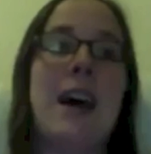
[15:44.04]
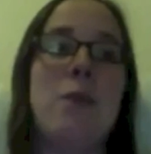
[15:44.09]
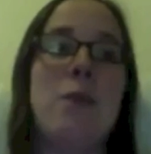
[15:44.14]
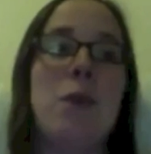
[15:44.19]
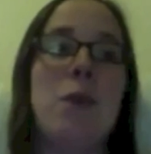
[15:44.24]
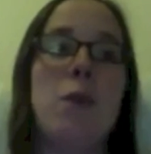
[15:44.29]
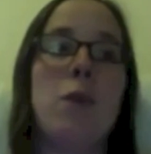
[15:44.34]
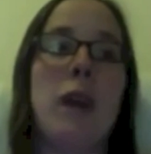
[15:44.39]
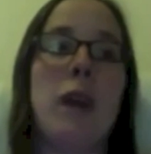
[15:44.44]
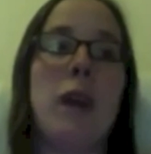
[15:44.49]
well,
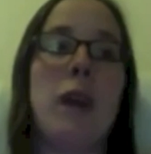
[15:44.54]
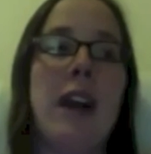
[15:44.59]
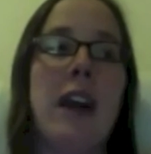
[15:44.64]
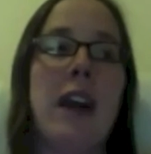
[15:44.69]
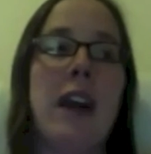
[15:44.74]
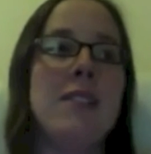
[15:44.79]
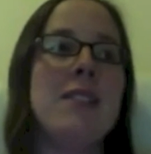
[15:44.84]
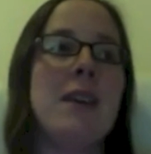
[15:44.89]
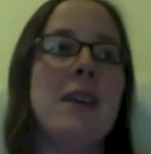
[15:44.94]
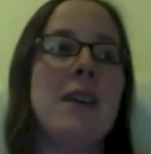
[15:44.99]
radar
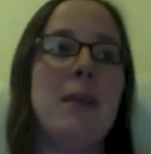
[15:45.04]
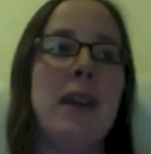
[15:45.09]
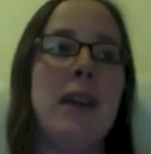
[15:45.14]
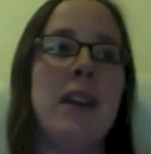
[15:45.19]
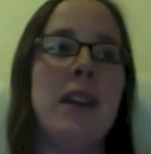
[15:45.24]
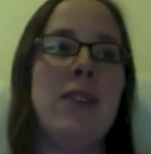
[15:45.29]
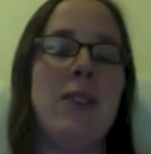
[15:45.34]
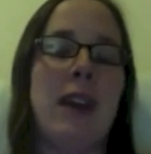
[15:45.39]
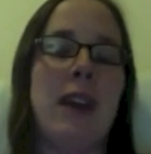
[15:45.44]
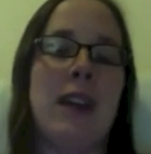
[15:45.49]
has a big
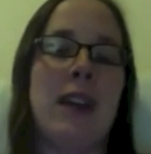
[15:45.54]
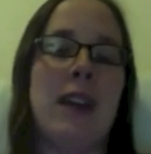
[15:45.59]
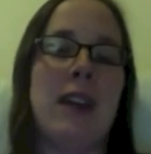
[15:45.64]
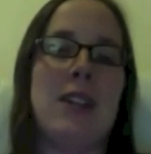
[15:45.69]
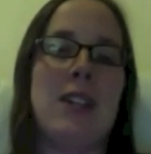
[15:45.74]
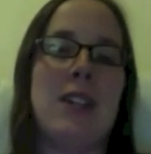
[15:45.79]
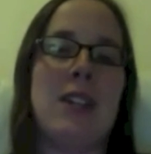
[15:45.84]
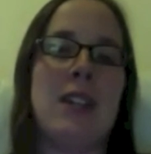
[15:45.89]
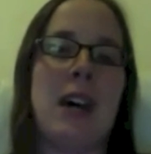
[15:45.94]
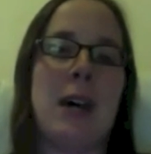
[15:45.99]

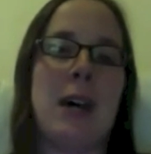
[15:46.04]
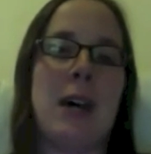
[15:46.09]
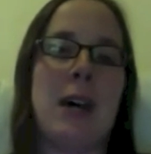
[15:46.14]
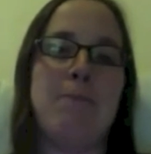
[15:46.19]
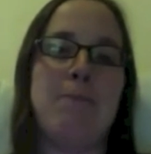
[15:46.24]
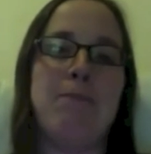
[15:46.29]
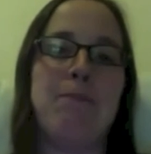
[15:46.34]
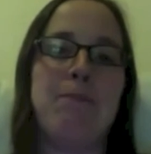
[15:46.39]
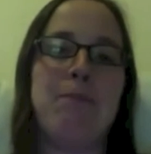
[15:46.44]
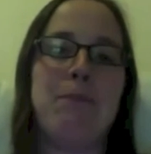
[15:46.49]
advantage um,
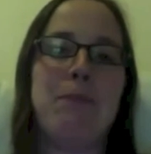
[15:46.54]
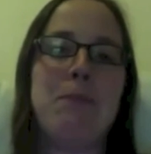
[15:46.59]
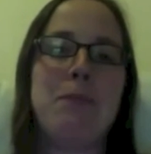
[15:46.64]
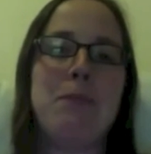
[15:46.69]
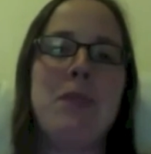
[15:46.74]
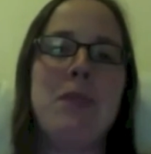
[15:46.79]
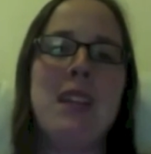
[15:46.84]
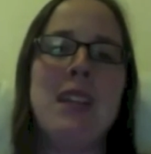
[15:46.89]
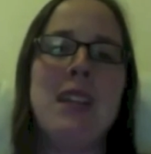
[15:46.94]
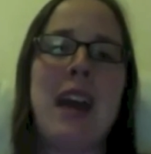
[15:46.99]

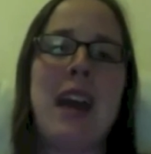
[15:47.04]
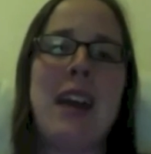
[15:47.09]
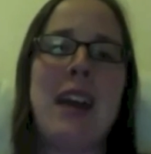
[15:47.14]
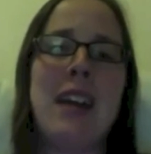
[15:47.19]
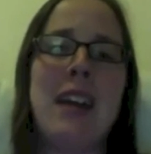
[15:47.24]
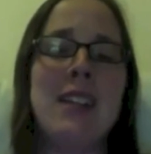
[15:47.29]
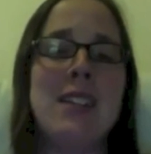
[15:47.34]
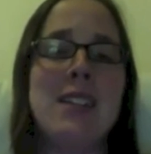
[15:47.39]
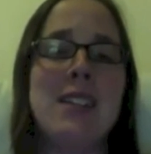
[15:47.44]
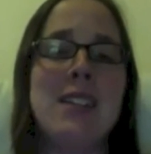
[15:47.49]
in that it
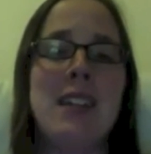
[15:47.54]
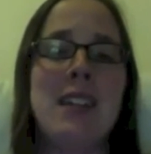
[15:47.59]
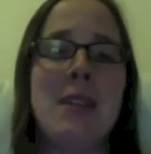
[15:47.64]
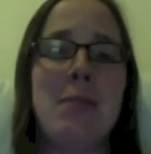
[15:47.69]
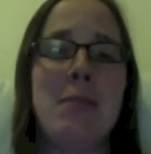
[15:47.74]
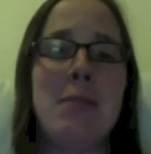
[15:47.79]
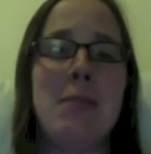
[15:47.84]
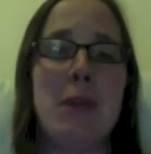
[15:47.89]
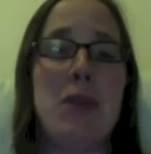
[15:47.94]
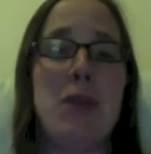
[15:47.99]
can see
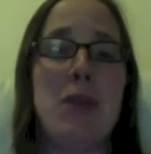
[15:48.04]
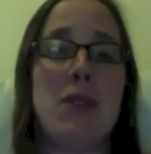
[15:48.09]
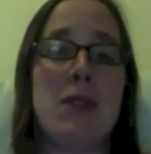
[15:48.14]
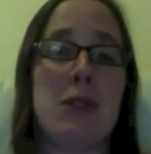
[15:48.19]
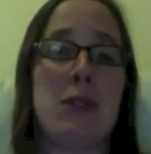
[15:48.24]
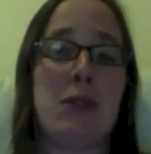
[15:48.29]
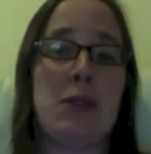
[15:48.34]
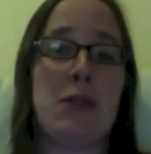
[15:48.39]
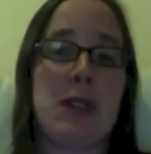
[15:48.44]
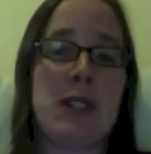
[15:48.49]
below the
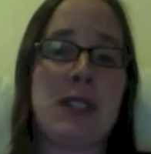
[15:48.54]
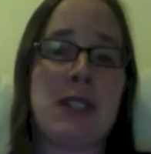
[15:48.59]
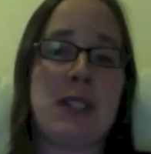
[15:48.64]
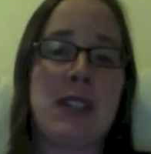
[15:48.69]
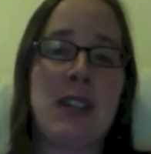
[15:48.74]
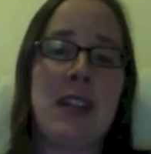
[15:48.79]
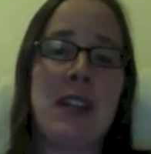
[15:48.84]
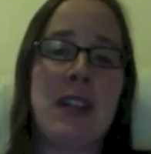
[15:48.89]
surface.